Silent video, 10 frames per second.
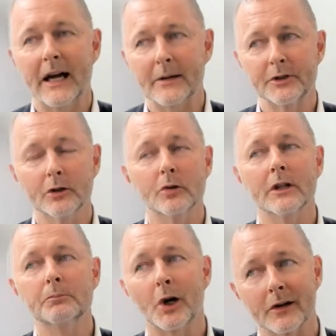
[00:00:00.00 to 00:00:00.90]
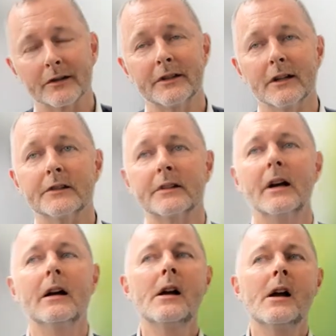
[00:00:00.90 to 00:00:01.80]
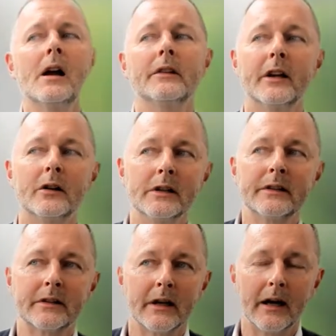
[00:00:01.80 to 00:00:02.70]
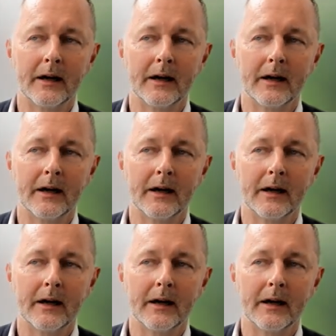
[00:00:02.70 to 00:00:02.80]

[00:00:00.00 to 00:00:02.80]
absolutely product sales. There is,